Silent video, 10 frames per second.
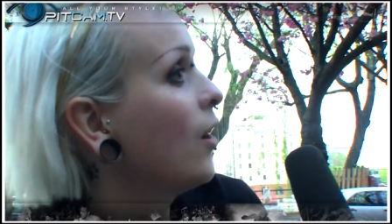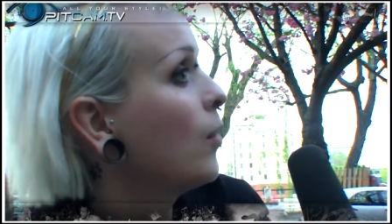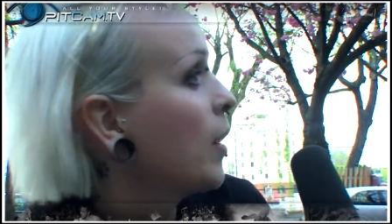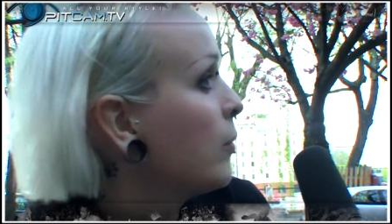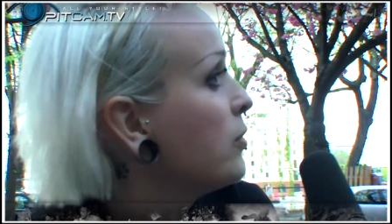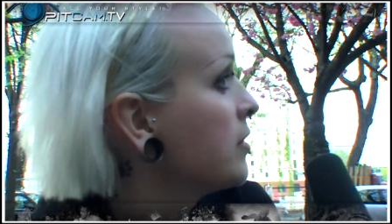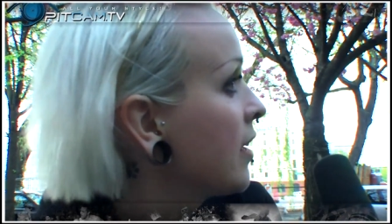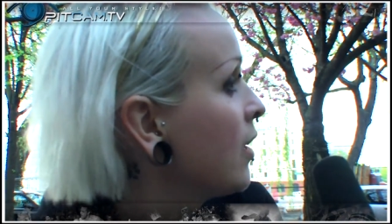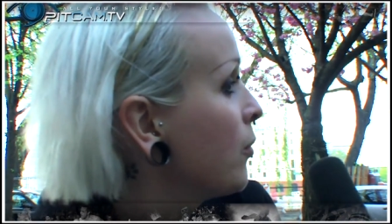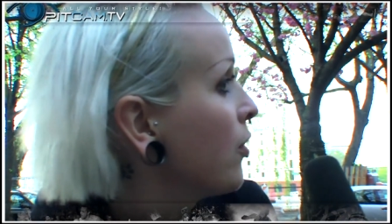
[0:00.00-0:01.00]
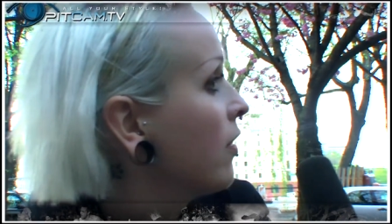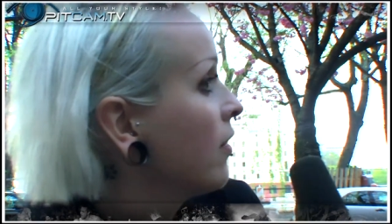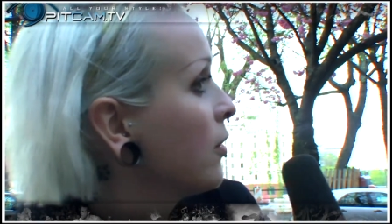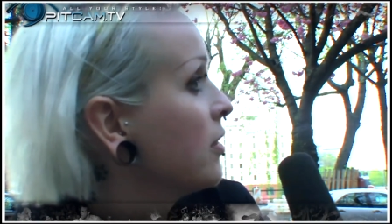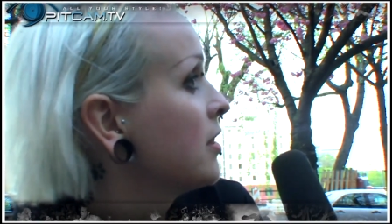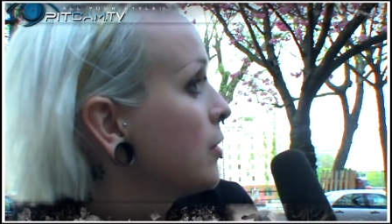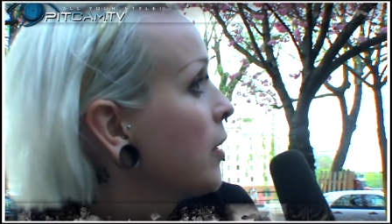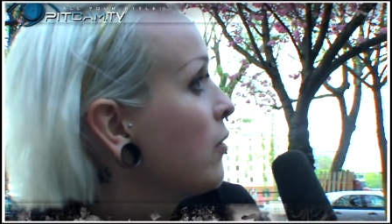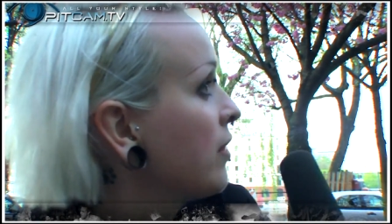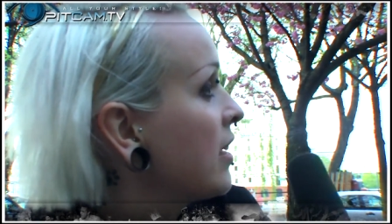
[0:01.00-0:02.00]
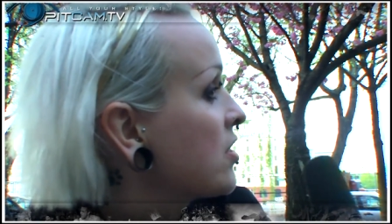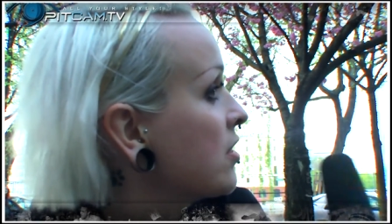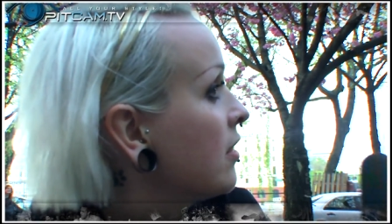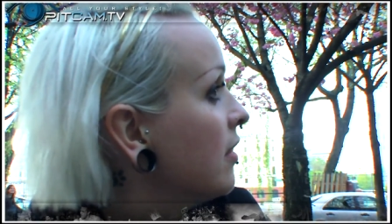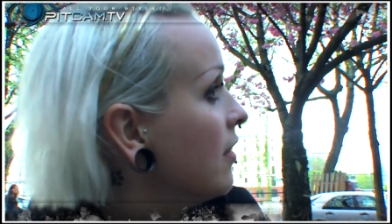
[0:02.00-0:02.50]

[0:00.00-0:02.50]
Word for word: about music anymore, or is it about fashion?